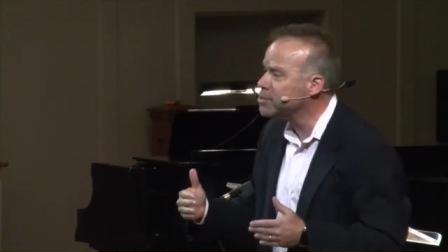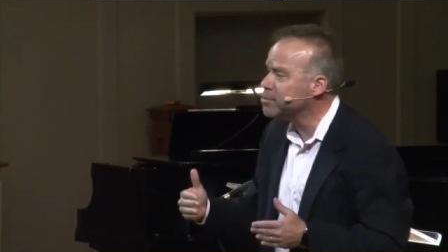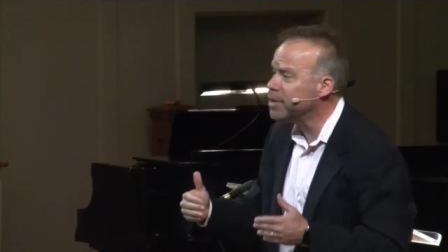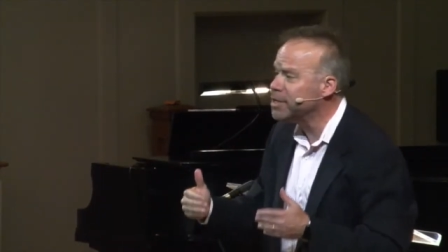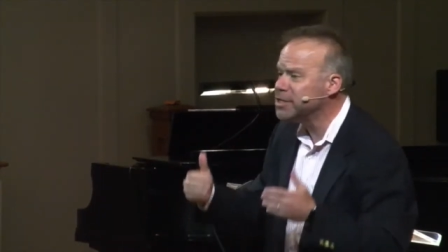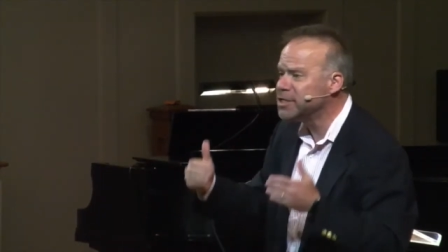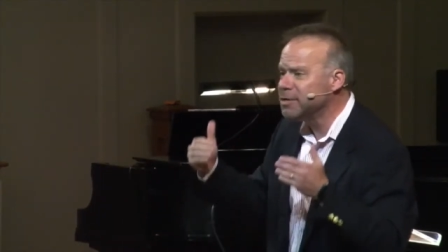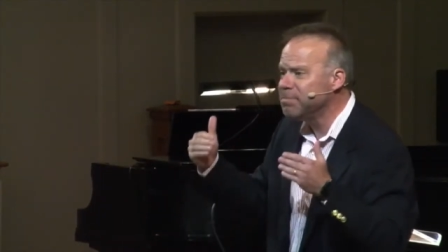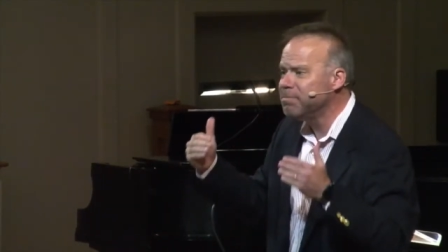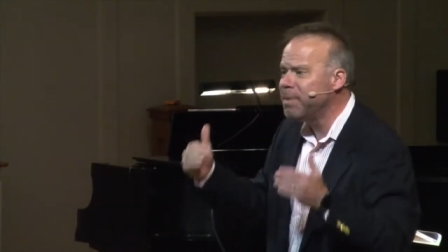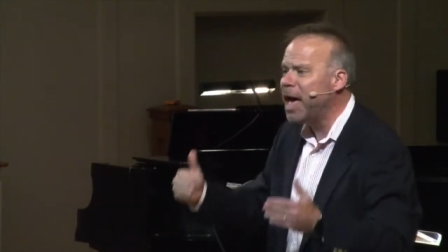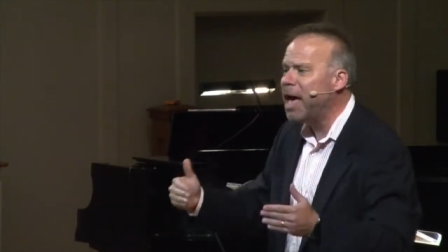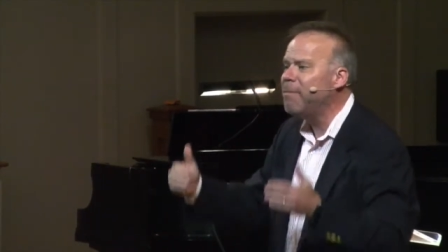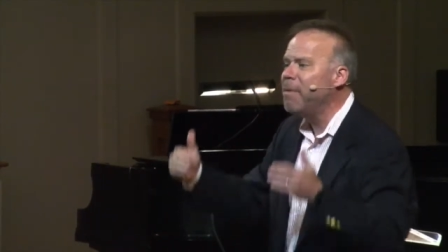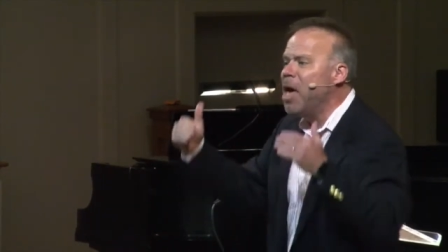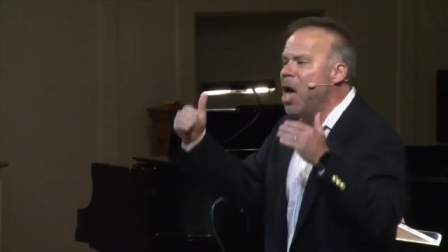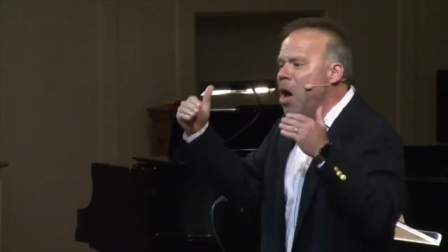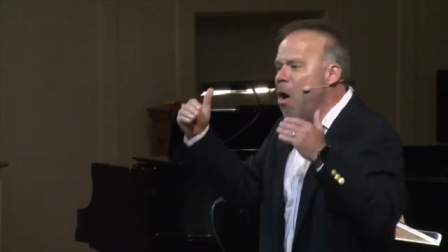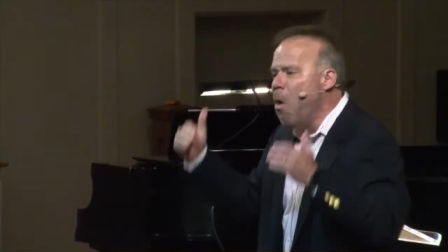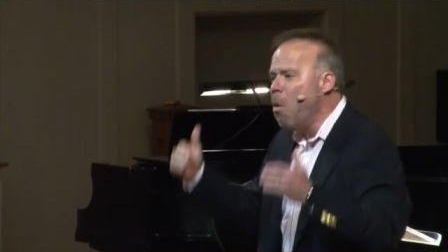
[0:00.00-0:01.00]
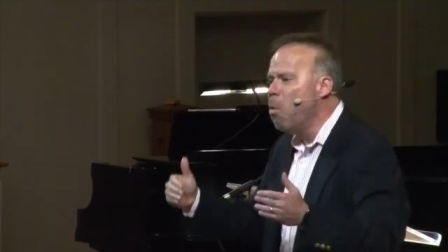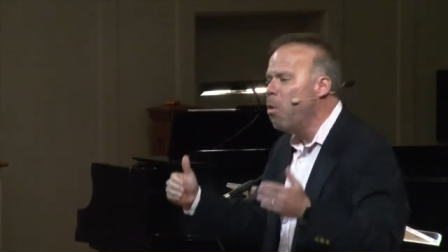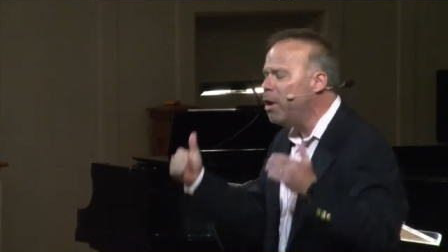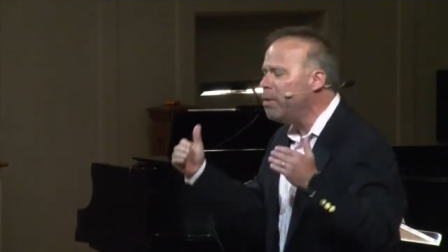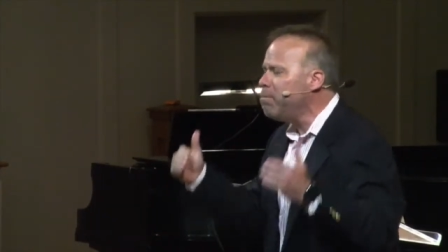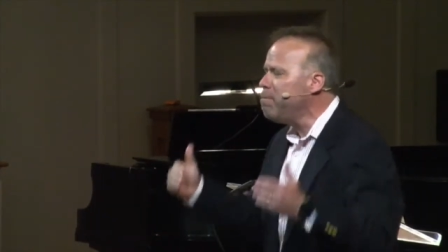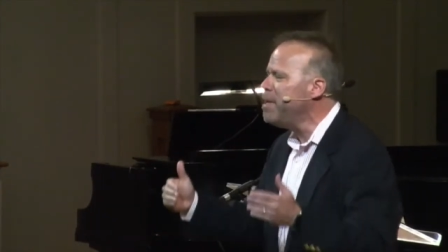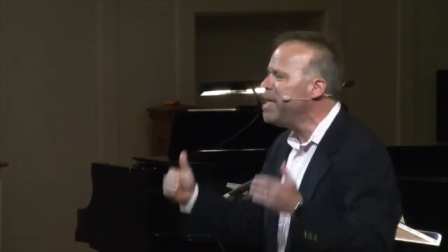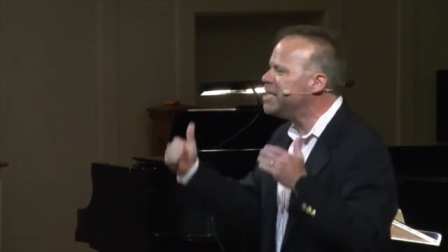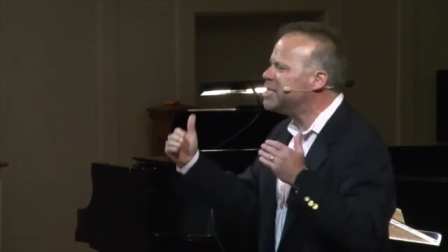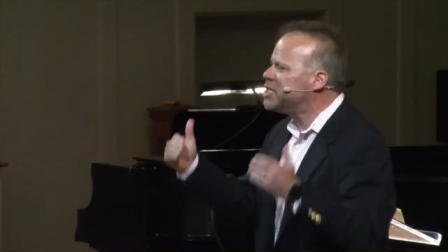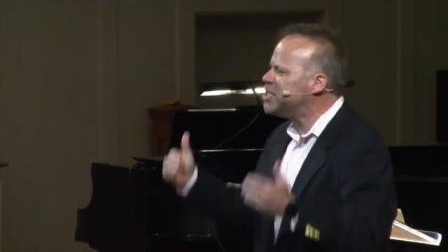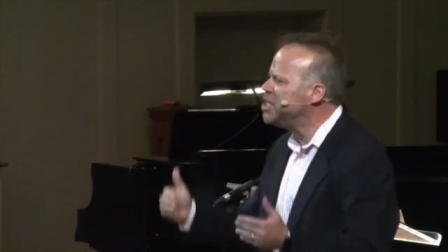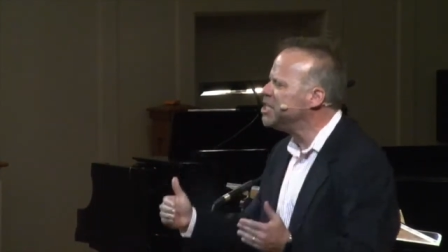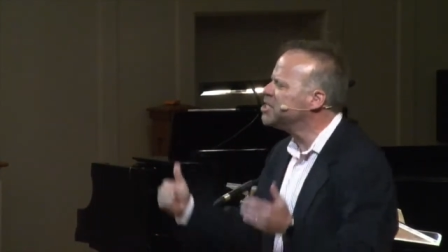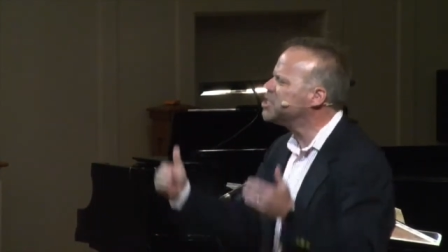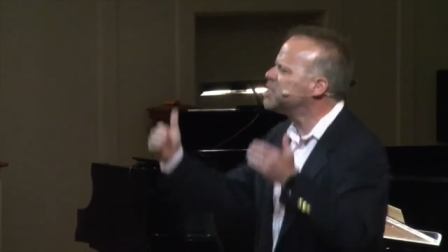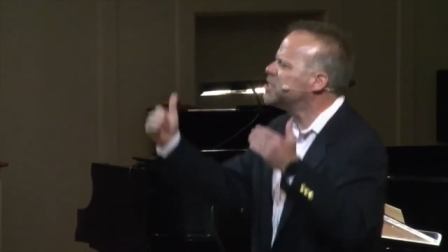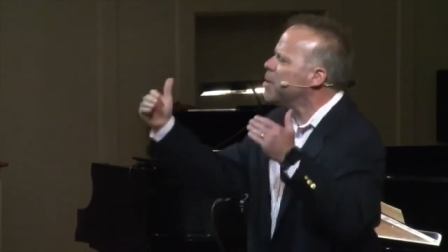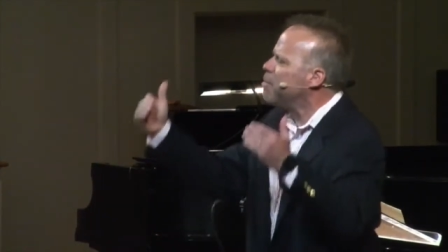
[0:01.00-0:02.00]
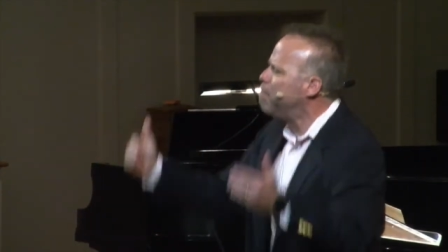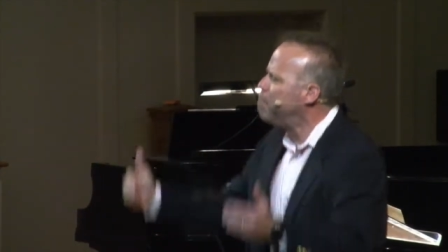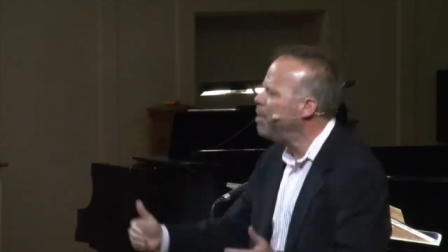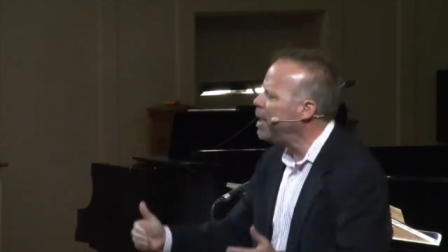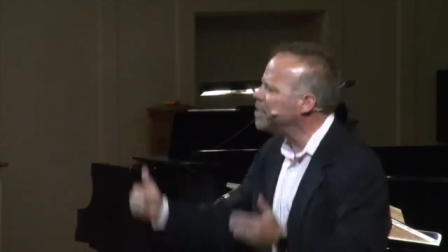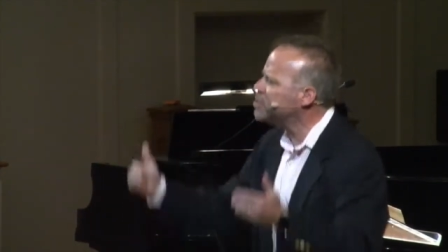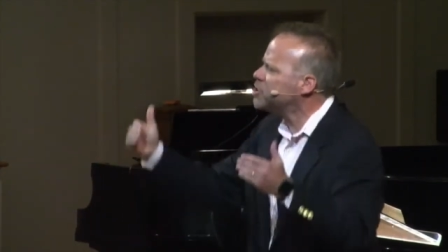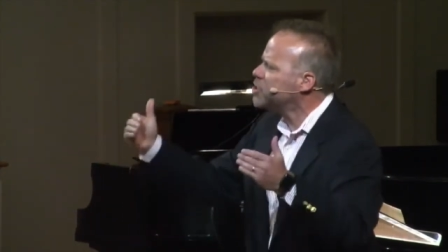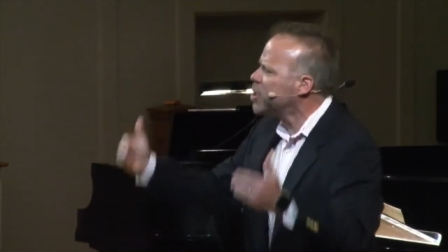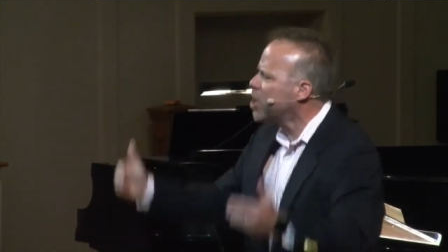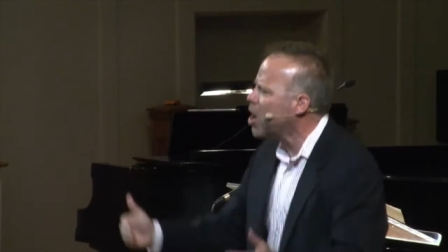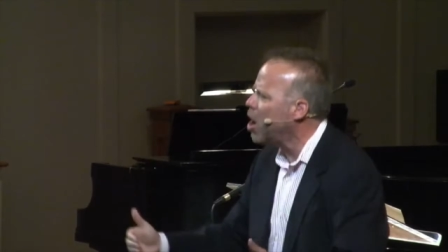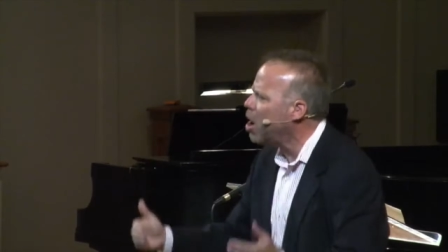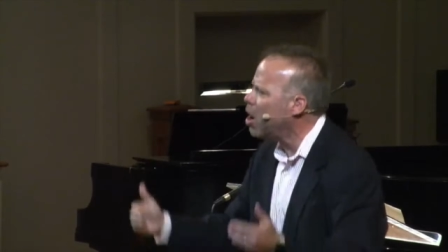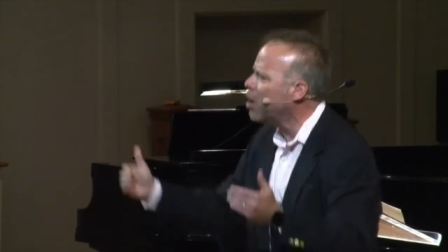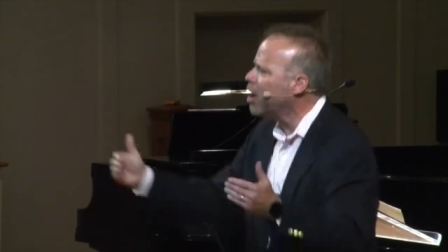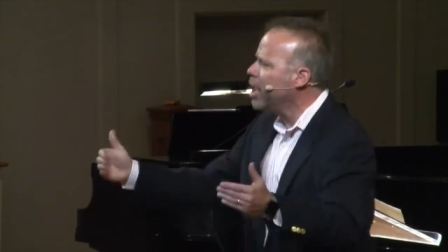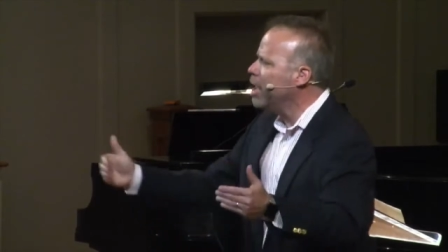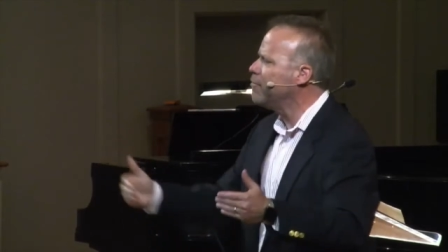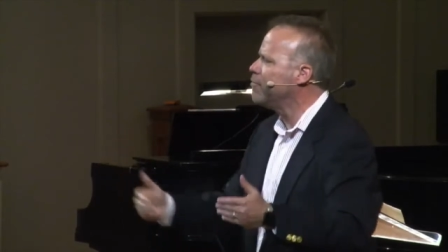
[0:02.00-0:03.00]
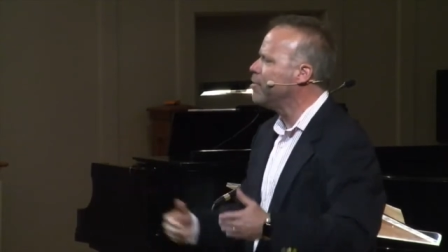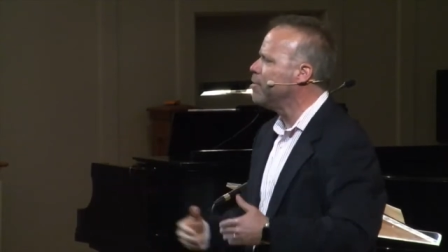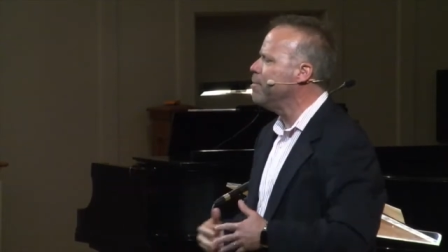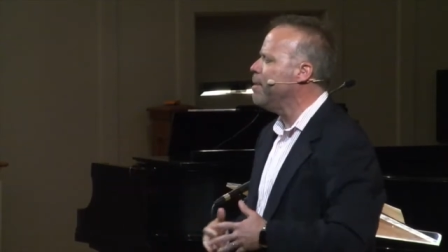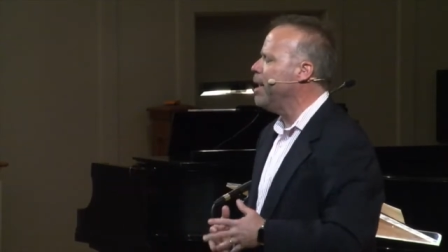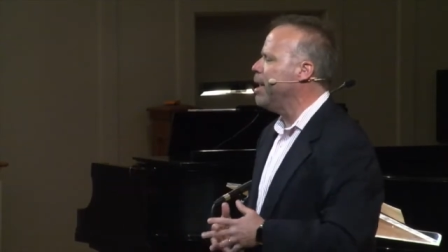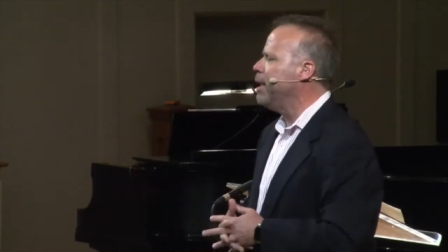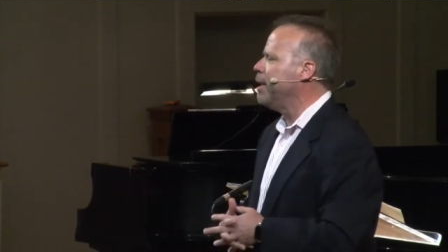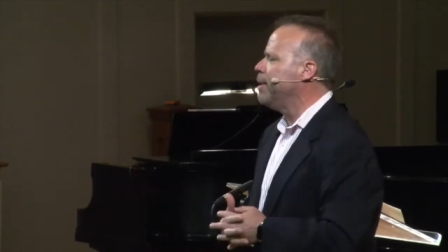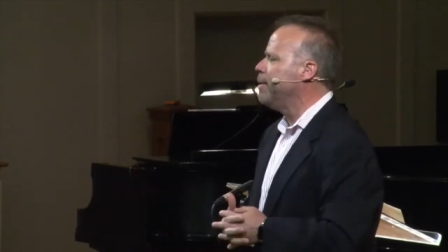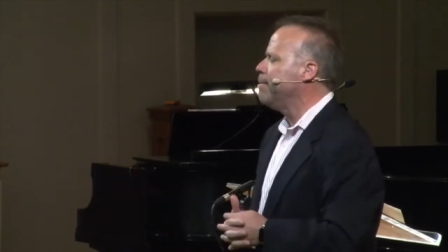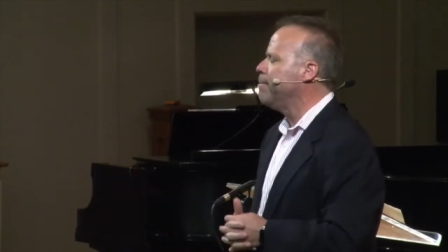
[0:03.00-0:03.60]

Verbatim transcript: So I said, Bob, what makes this the best car ever made?